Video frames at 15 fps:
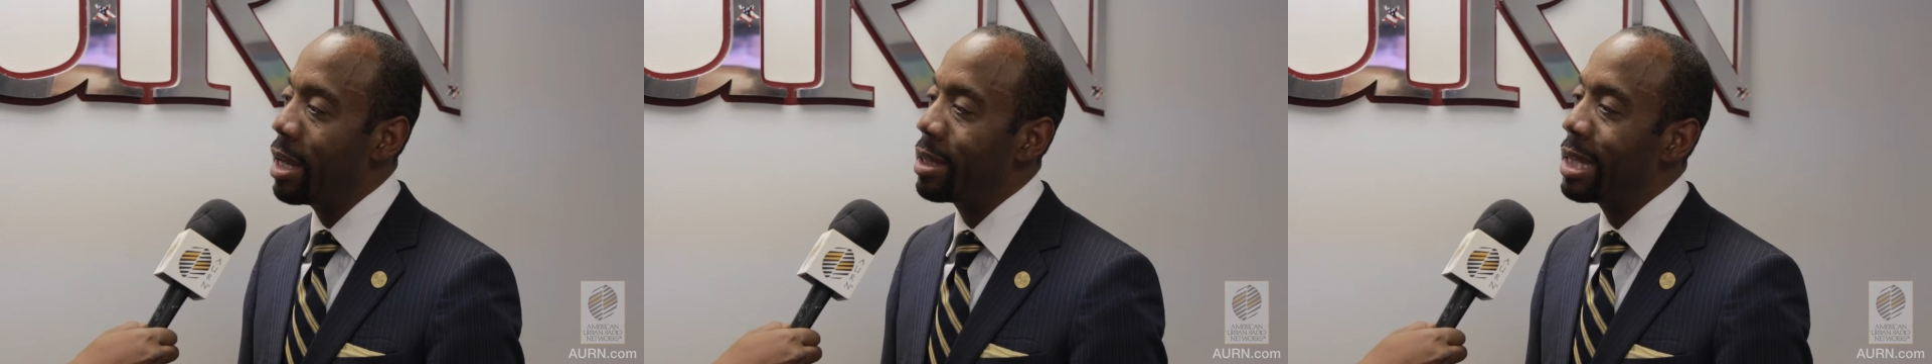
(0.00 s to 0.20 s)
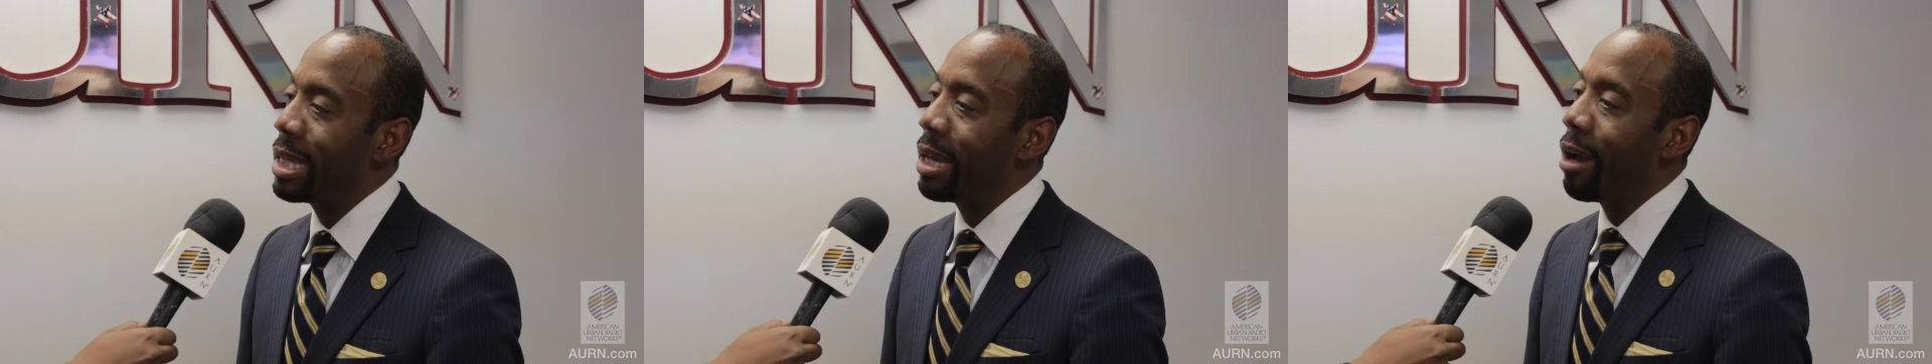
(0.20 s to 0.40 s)

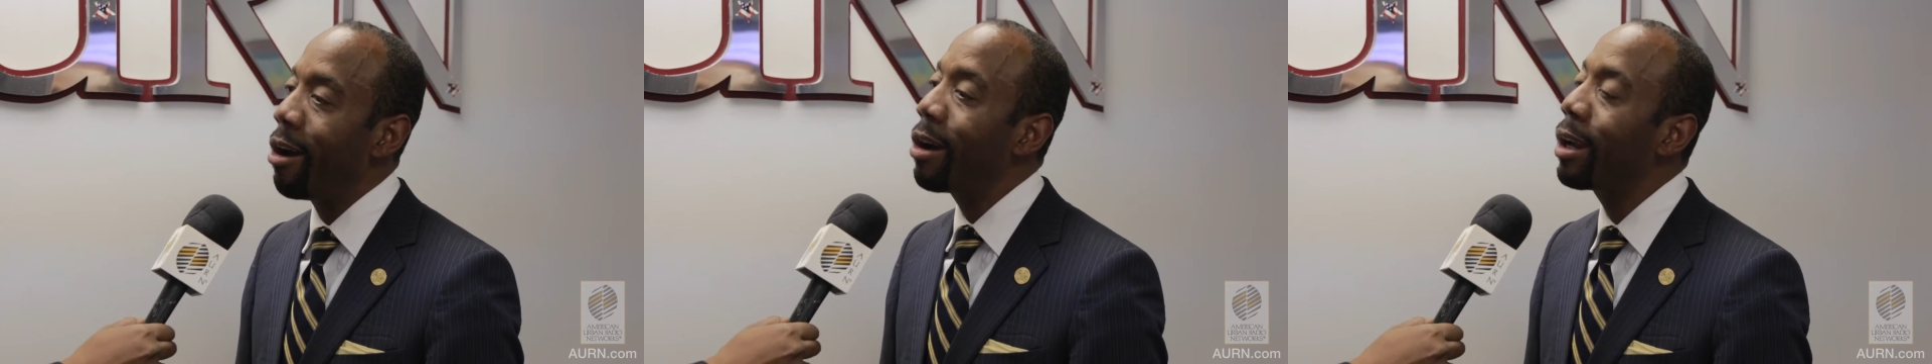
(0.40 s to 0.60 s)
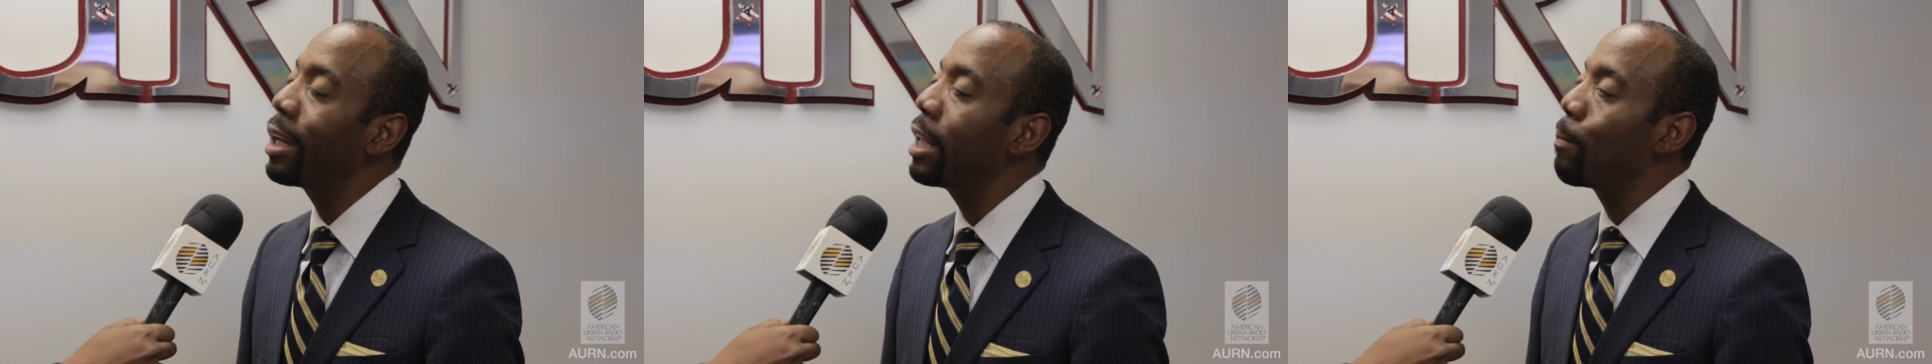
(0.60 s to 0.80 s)
the
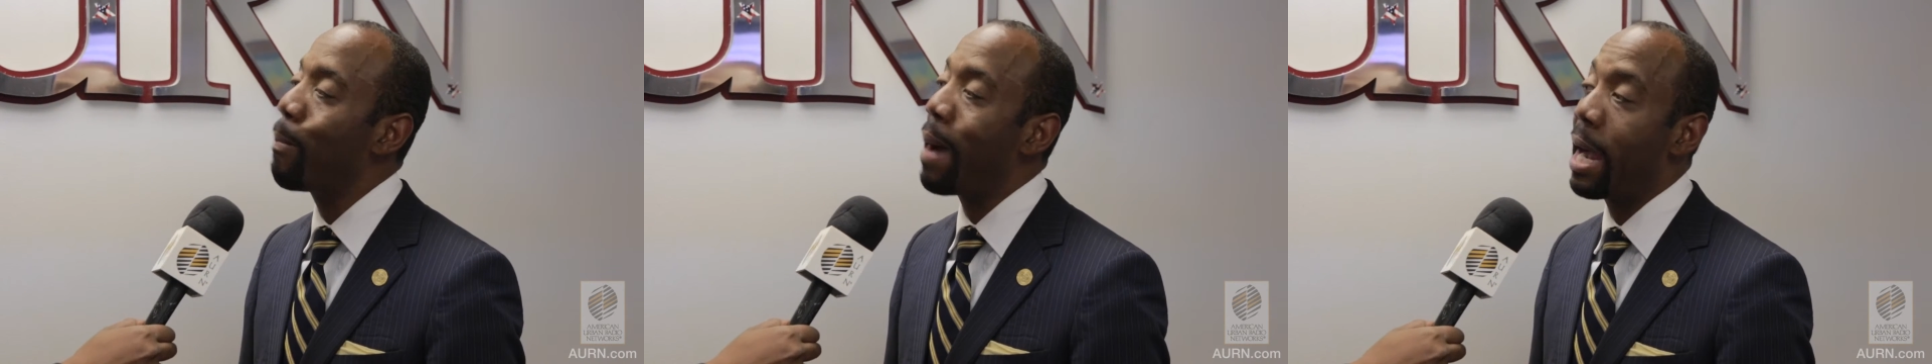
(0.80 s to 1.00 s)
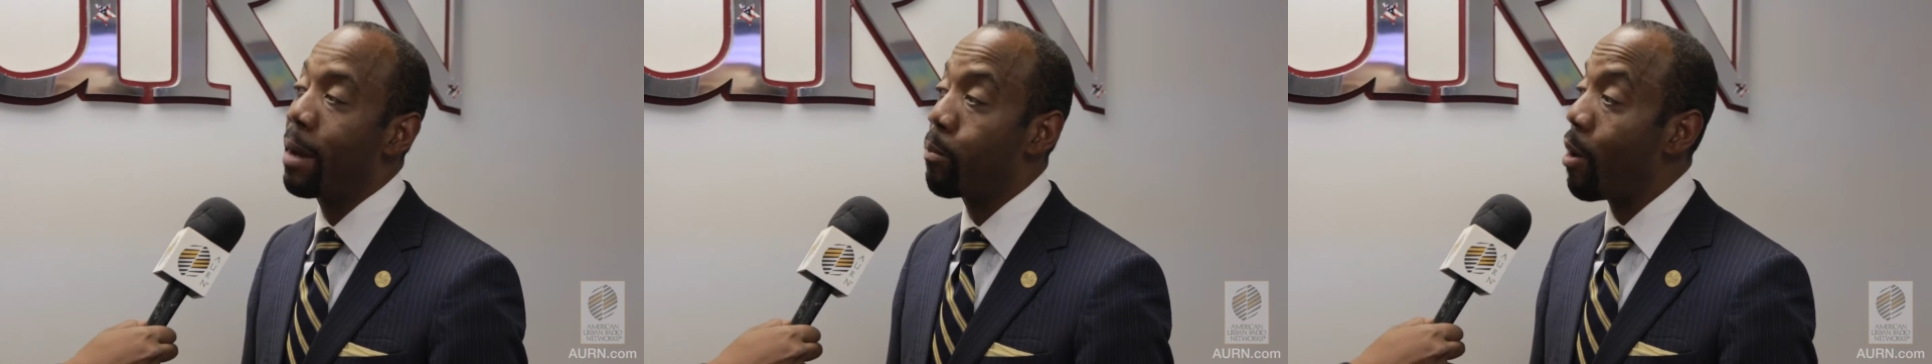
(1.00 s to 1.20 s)
ugly
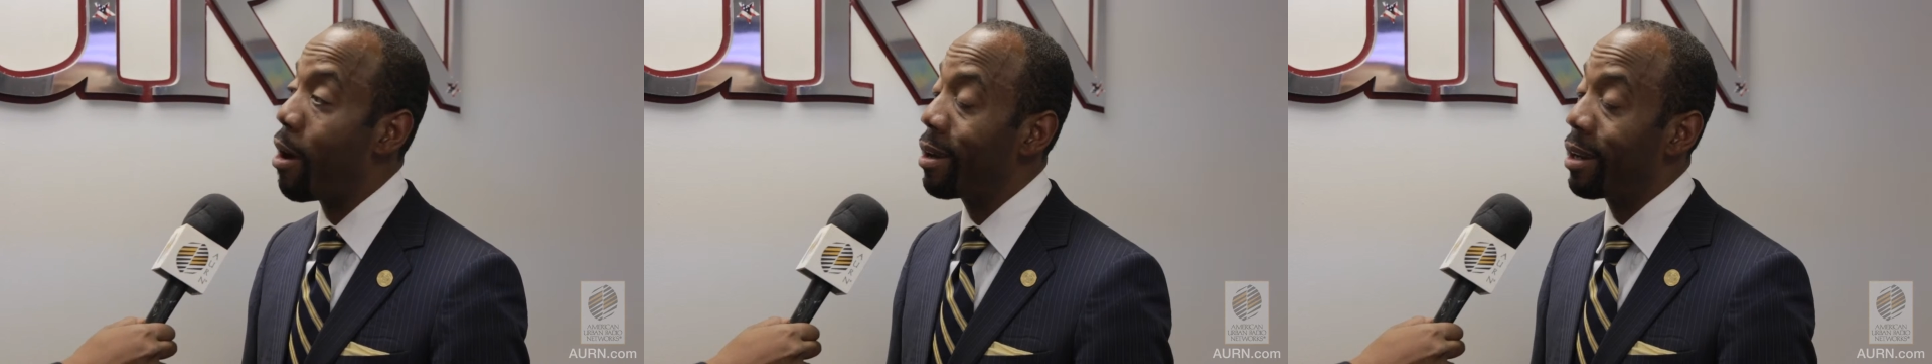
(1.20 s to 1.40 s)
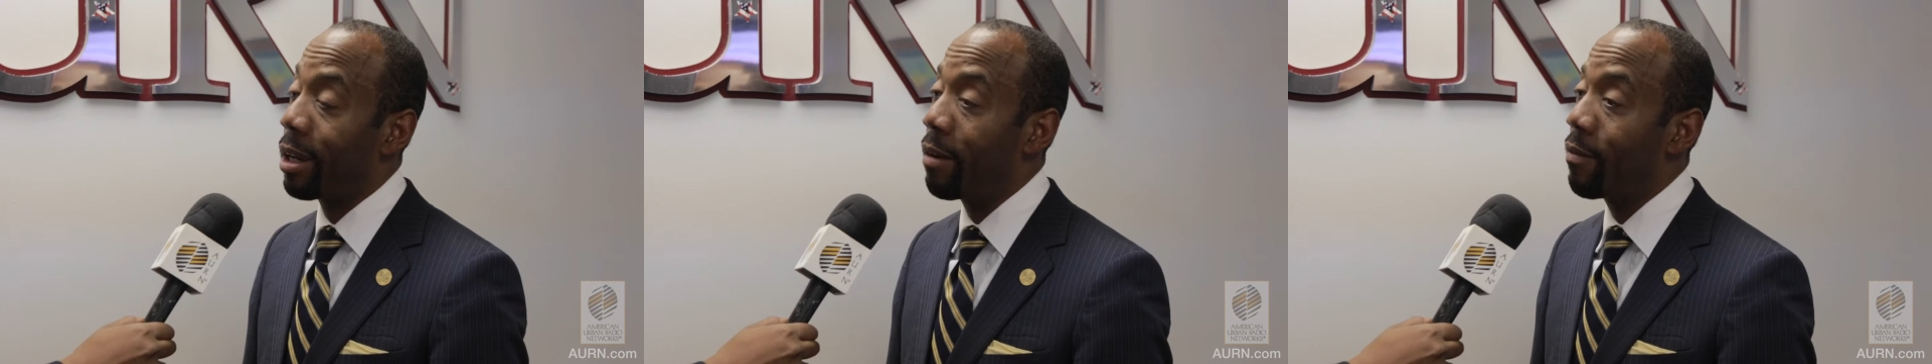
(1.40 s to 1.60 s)

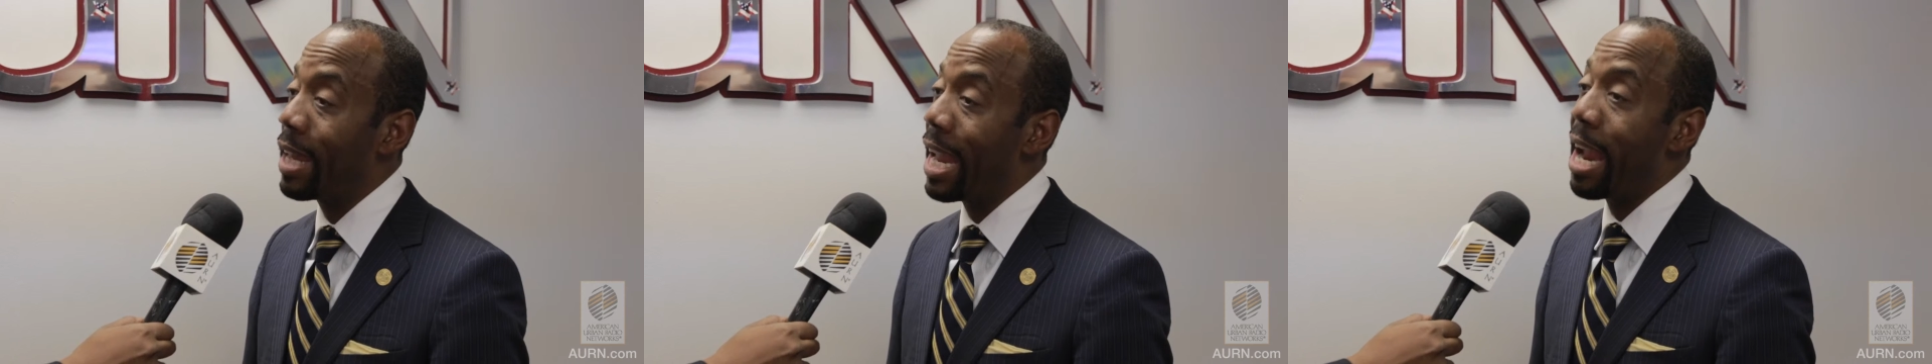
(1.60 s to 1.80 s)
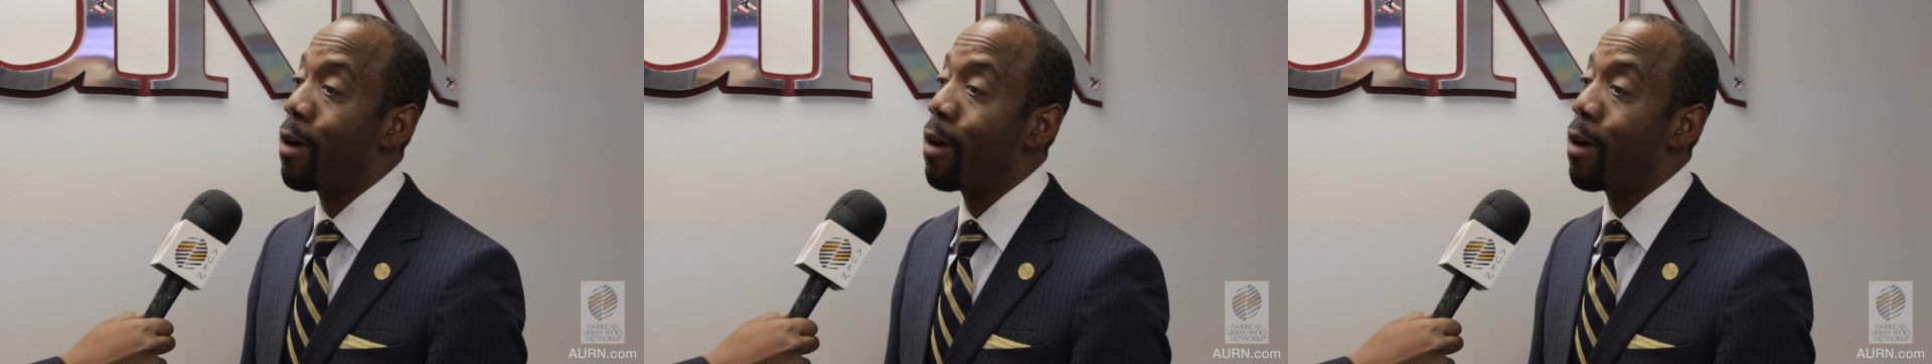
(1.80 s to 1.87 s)
byproduct of the